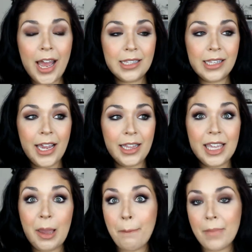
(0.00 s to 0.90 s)
as like
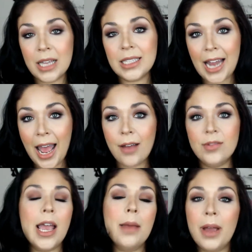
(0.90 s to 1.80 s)
the
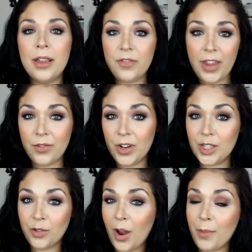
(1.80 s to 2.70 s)
must-haves and my
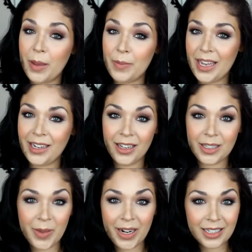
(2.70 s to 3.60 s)
favorites from MBA
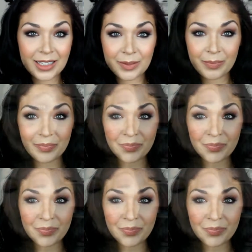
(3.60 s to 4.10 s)
Cosmetics.